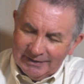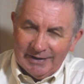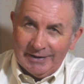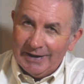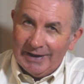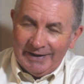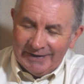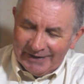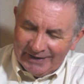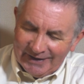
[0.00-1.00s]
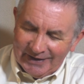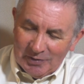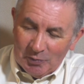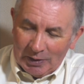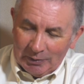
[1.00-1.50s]
I hate that,
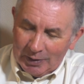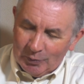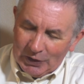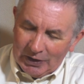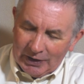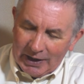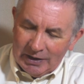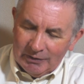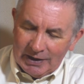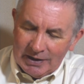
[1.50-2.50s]
but I'm going to put it on anyway,